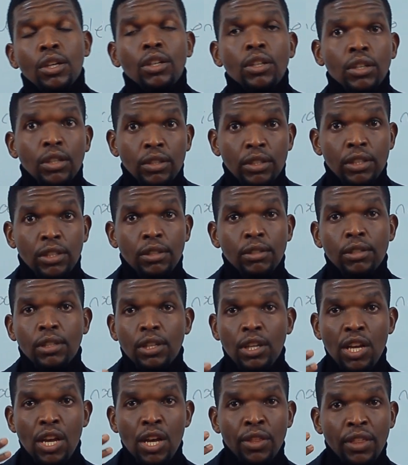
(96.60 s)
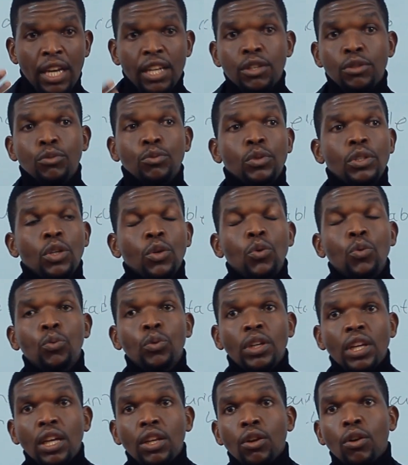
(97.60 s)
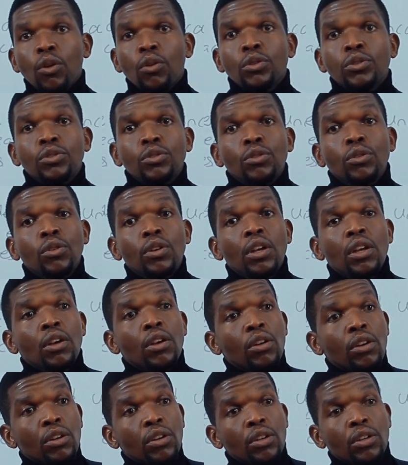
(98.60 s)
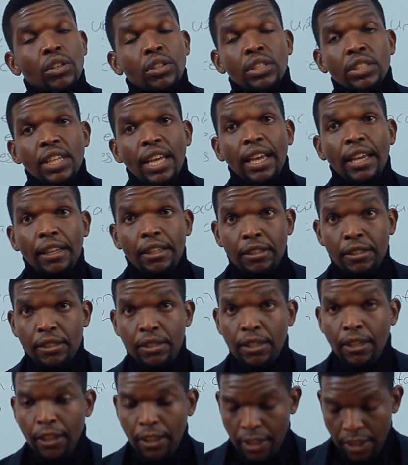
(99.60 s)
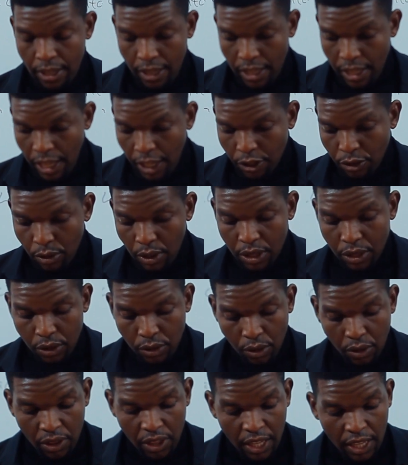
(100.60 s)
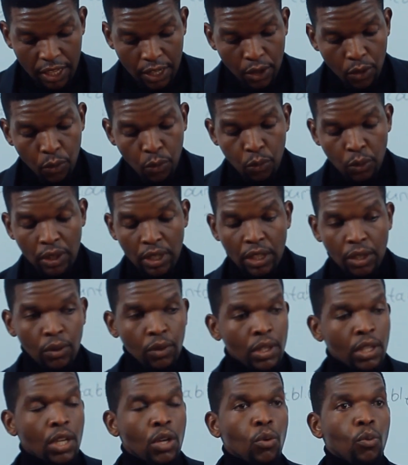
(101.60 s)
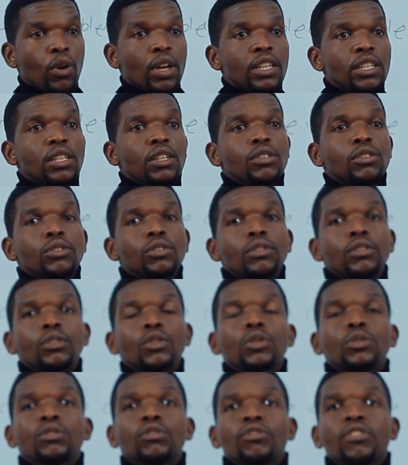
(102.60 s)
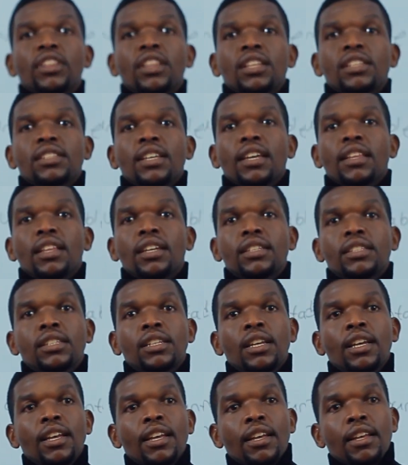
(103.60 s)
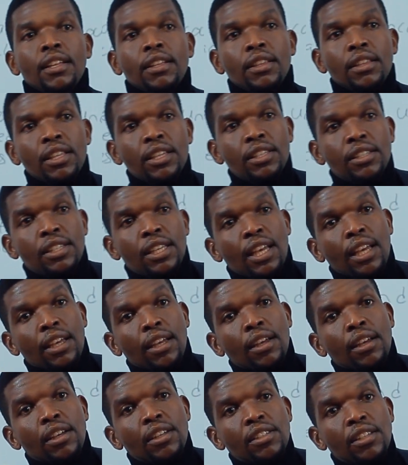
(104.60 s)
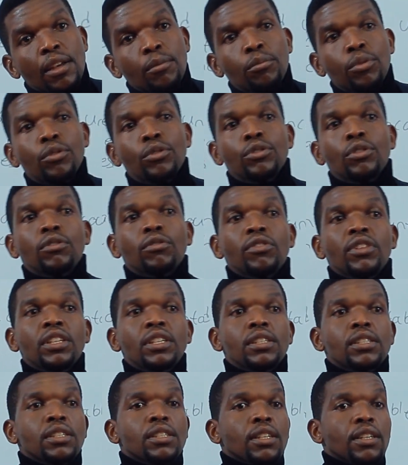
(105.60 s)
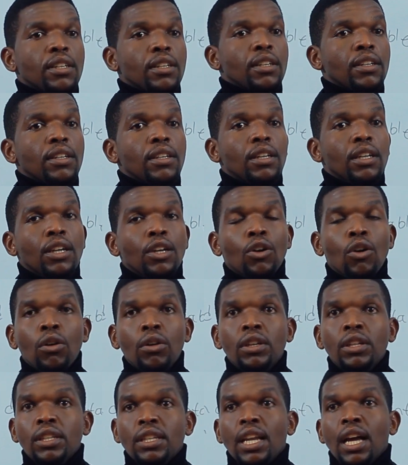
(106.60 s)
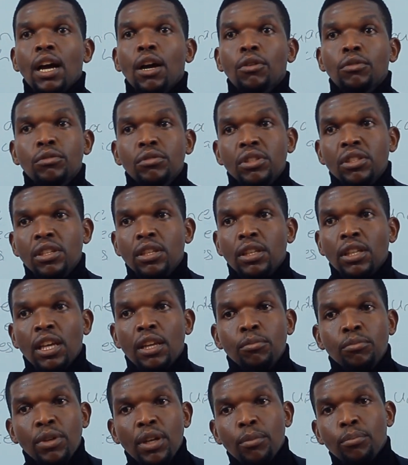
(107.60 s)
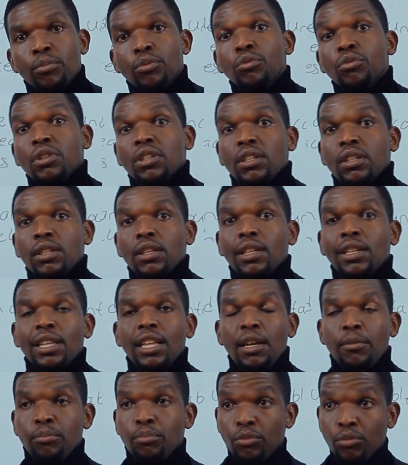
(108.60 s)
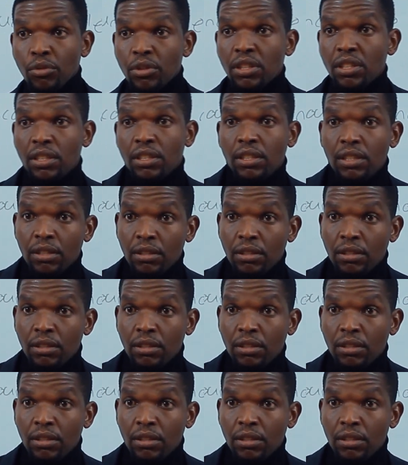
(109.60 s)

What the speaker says: that we can also taste actually. So then we went on to further say that these examples of these concrete nouns can be a book. A book,